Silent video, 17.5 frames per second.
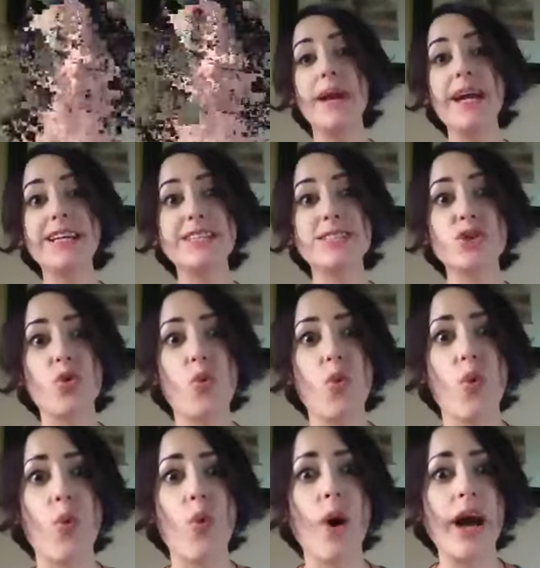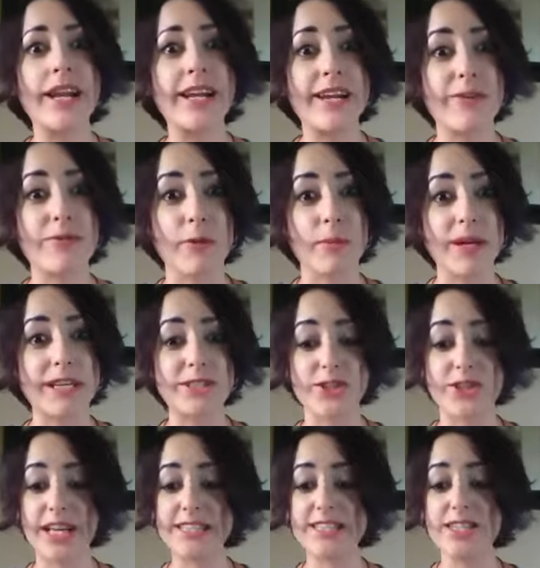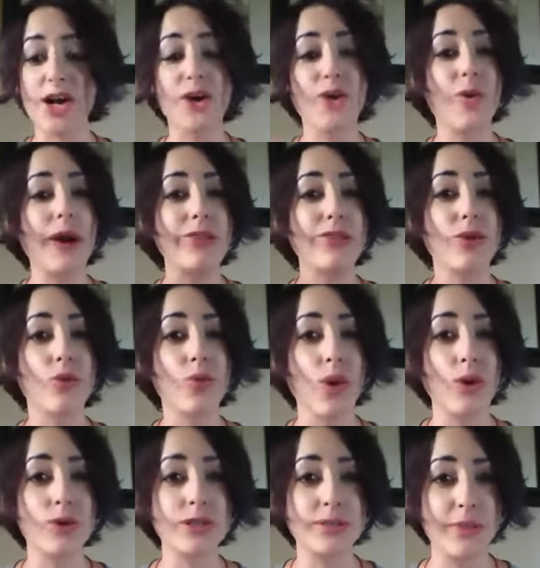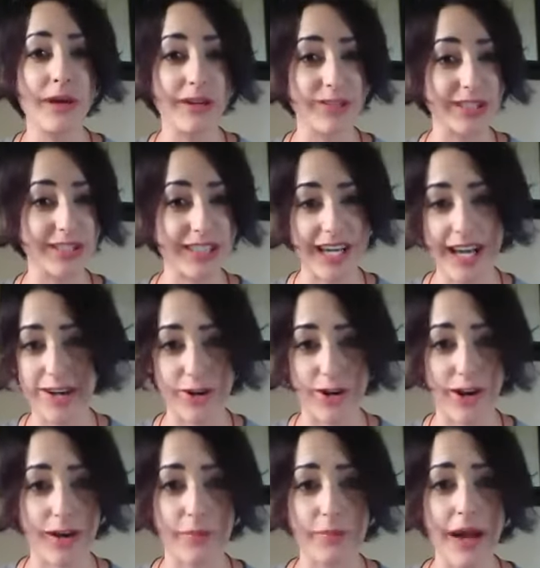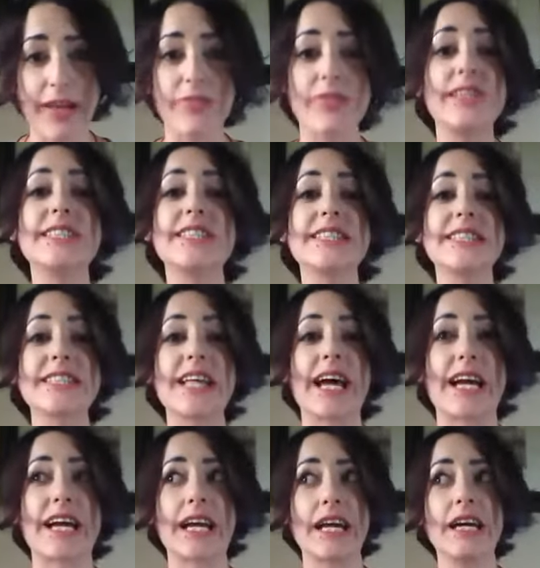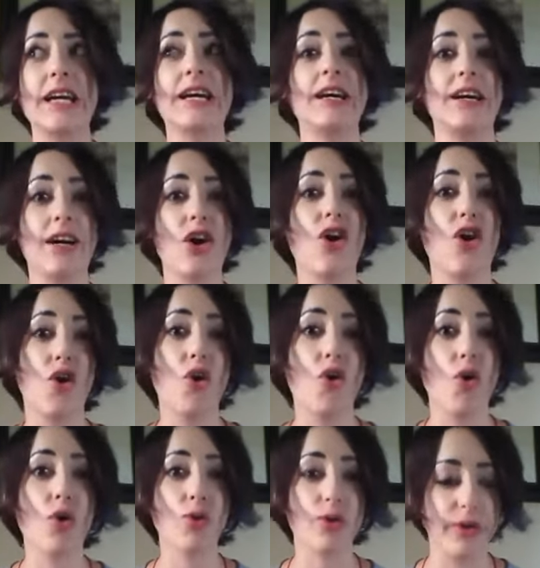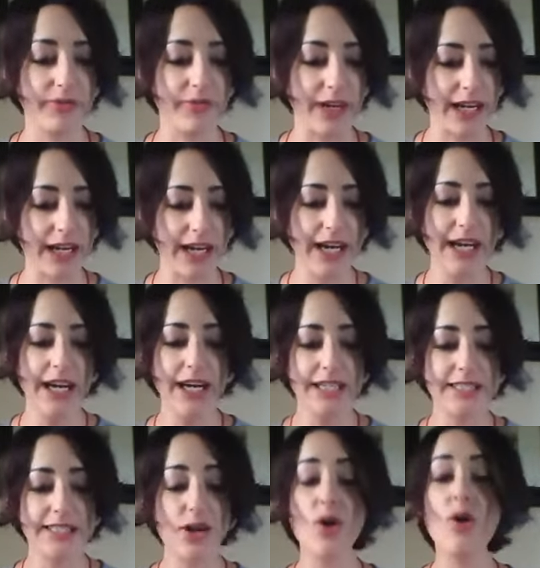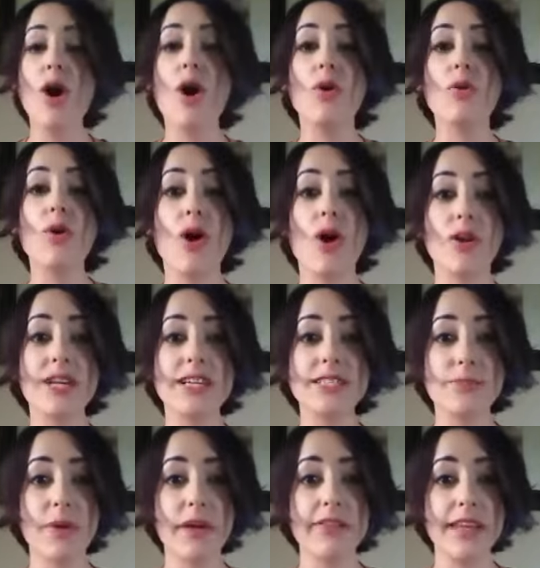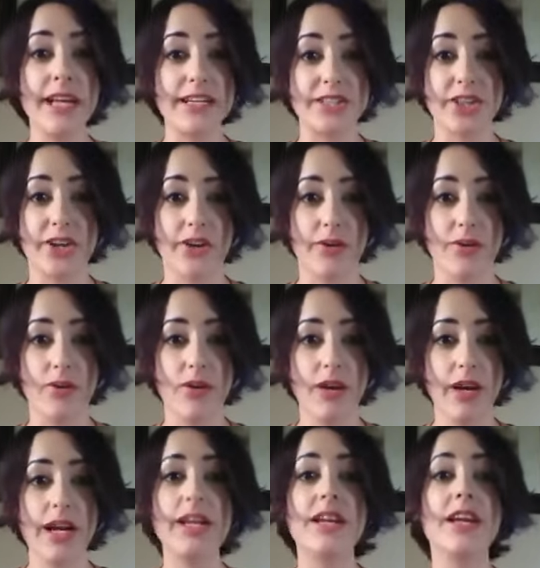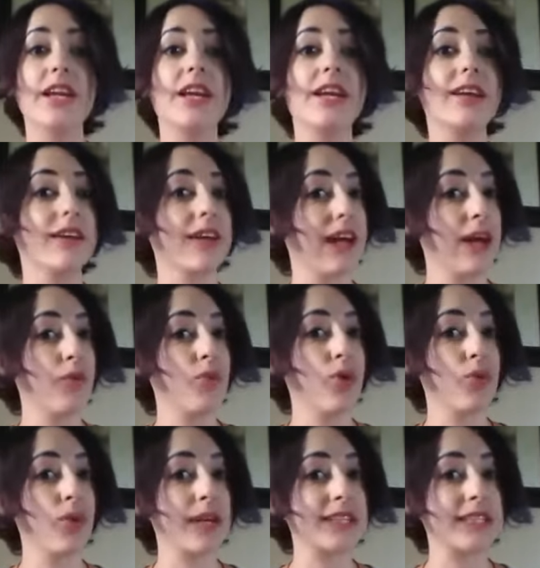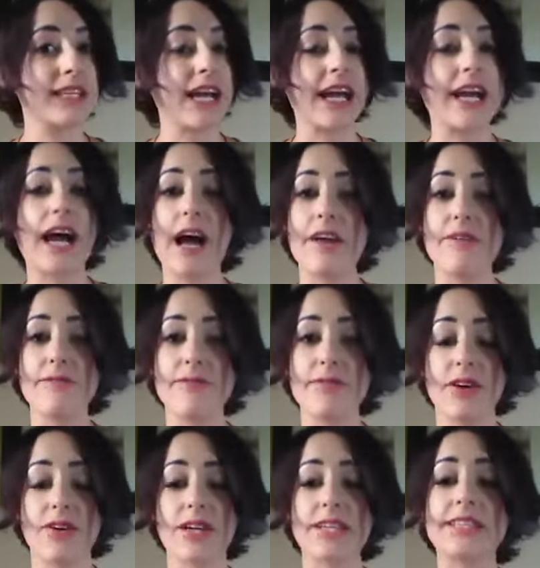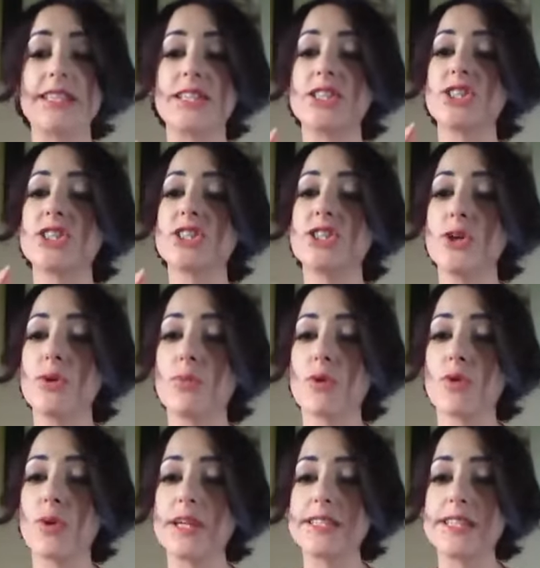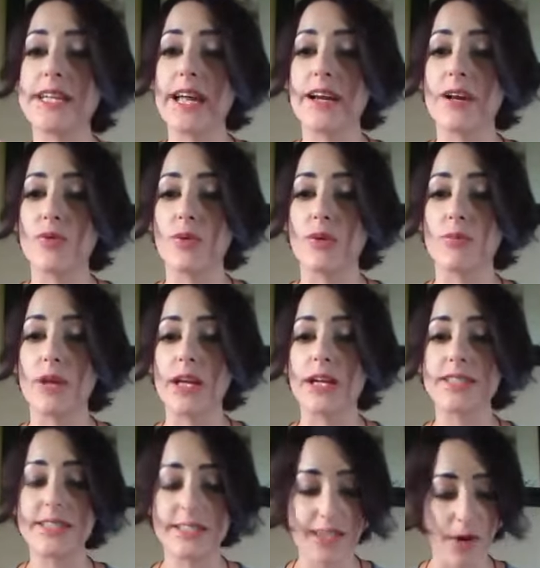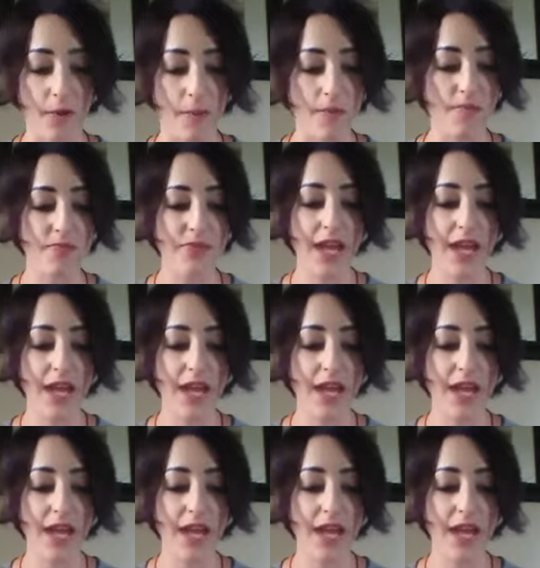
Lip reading: Paints quite a different picture. That's not quite the rose petals scattered on a path. This is like horrific. So I'll explain that to you, and it will resonate, I feel, because it super resonated with me. So,